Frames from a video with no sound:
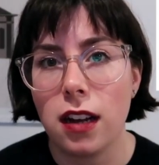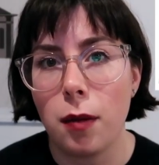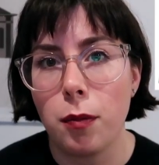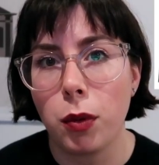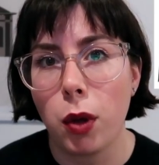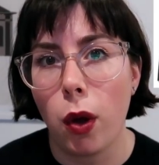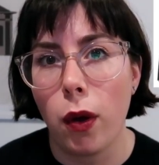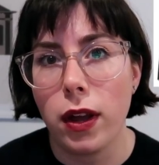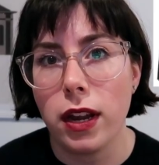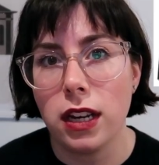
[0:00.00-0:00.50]
up
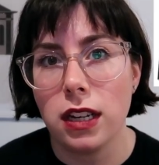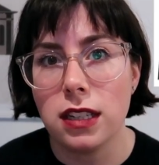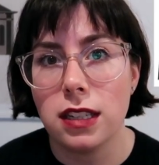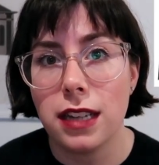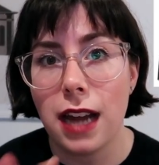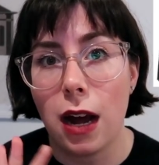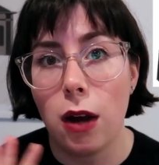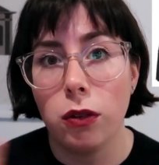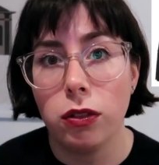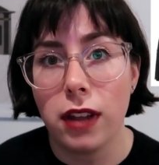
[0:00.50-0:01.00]
going
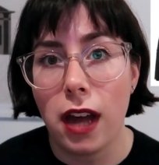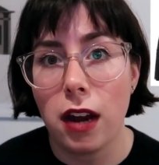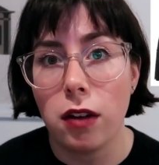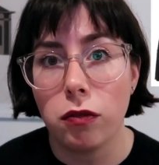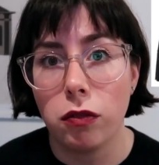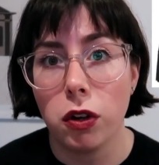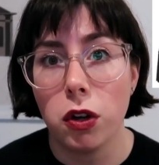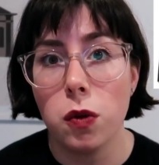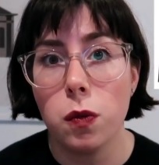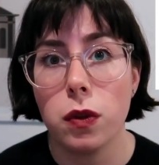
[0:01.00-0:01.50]
down
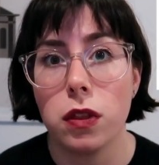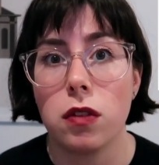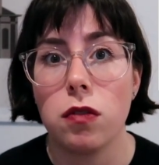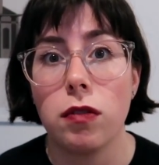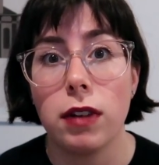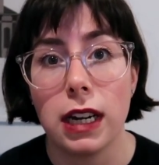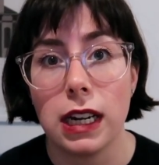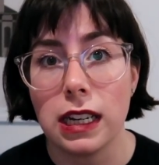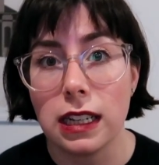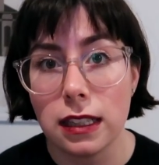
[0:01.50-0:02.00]
that route with a
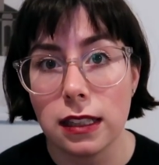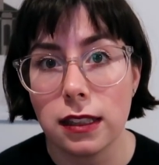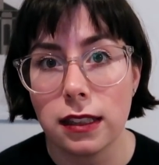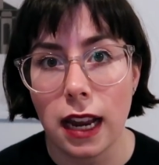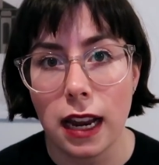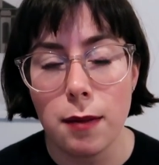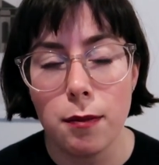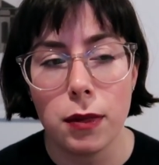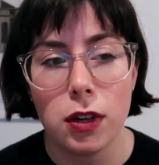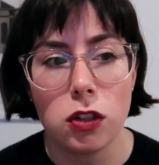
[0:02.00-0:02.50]
really
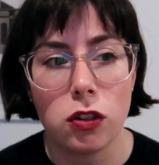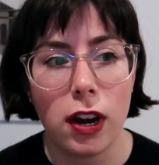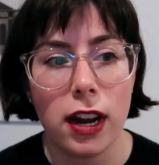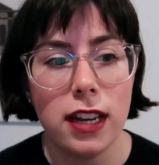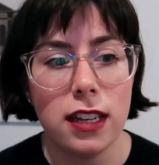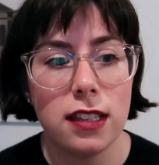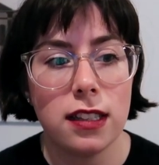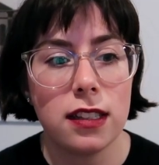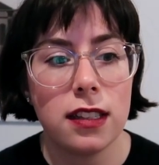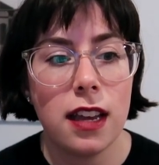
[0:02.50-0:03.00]
statement
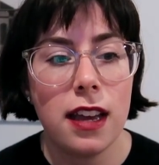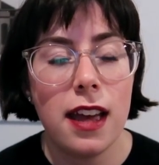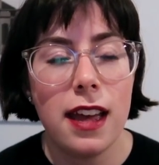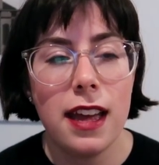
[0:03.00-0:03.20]
dress.